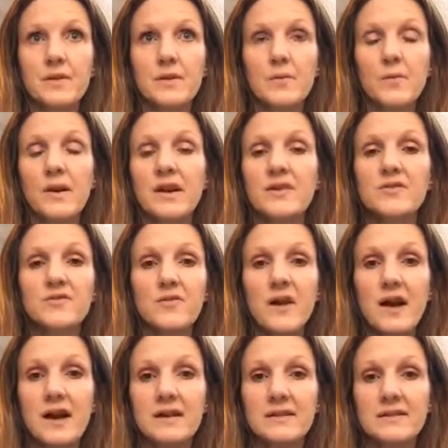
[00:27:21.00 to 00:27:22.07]
we
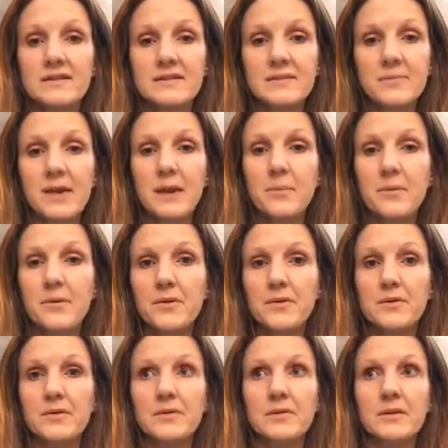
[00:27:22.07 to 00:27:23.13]
attract
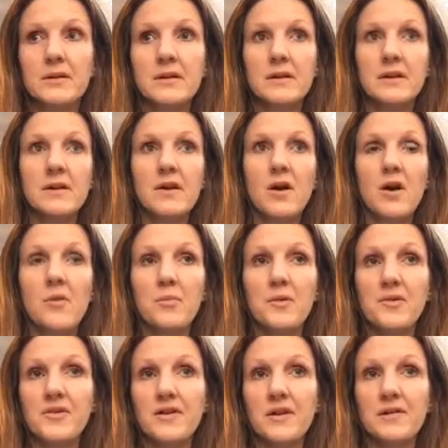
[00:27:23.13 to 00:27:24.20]
people,
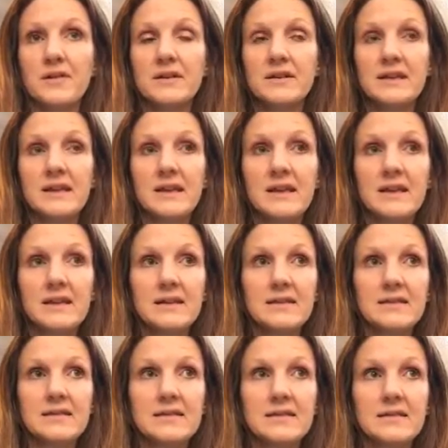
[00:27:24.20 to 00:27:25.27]

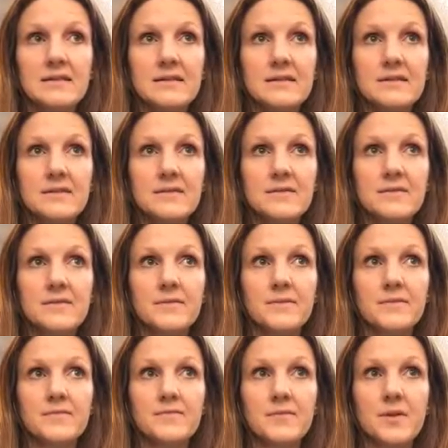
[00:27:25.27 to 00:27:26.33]
opportunities,
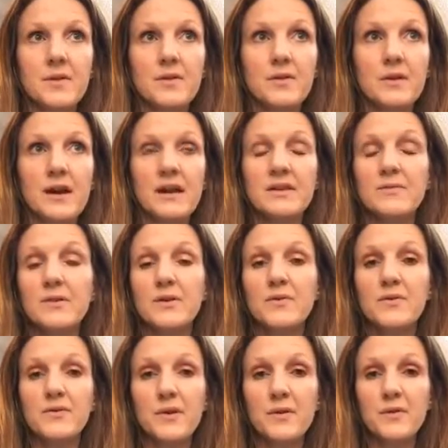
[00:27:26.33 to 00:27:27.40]
and we
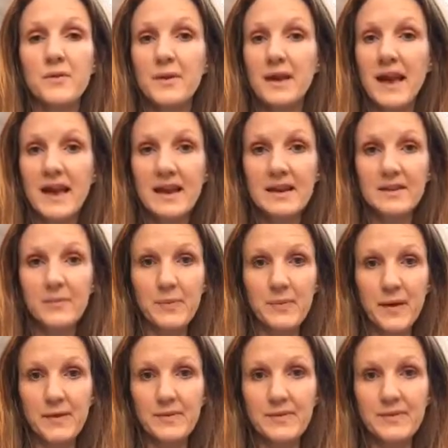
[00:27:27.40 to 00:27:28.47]
also create
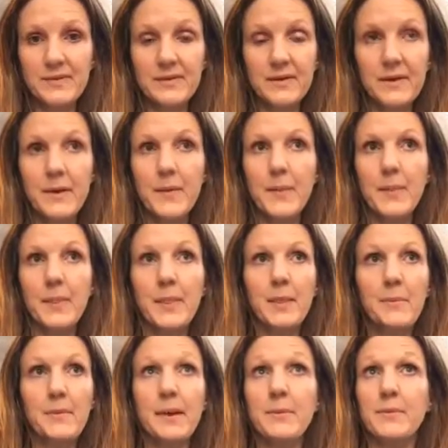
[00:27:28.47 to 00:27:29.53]
those
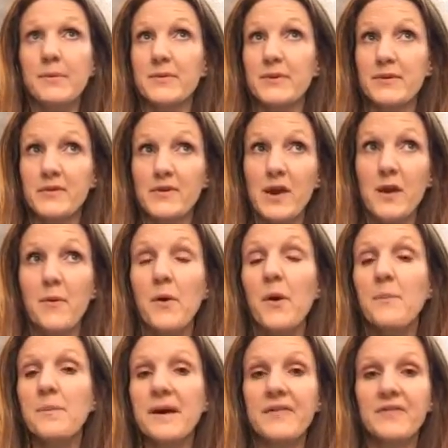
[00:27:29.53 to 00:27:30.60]
people to show
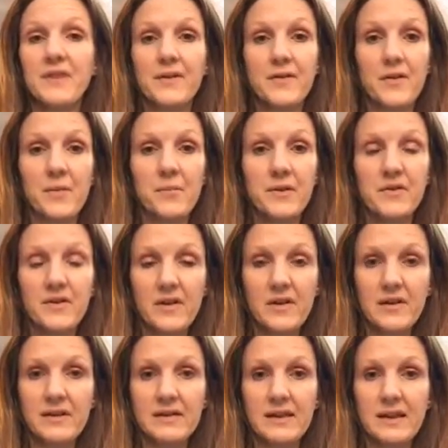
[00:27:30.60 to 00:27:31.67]
up and those
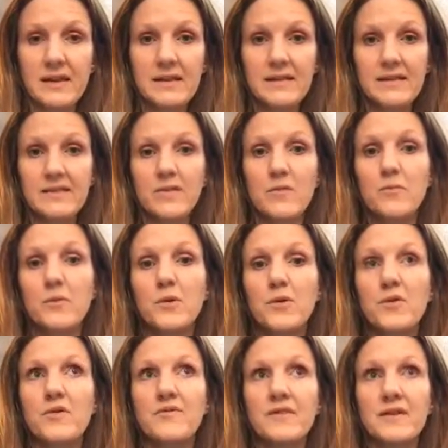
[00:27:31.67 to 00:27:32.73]
opportunities to
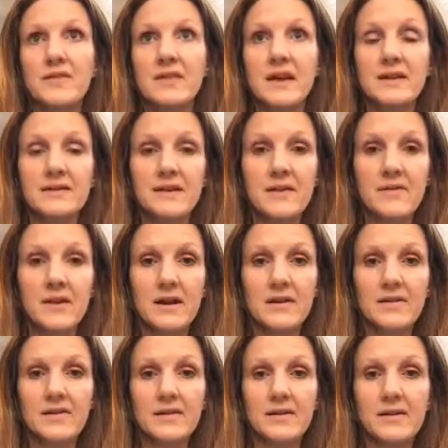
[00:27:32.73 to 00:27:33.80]
move in that
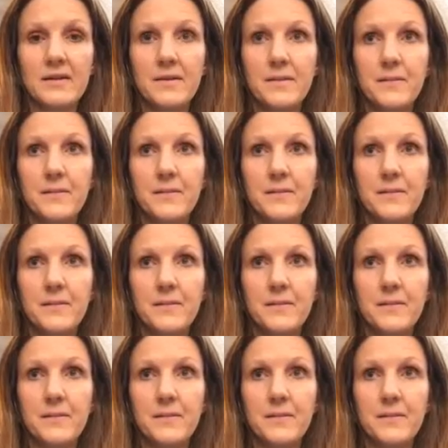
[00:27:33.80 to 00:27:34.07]
direction.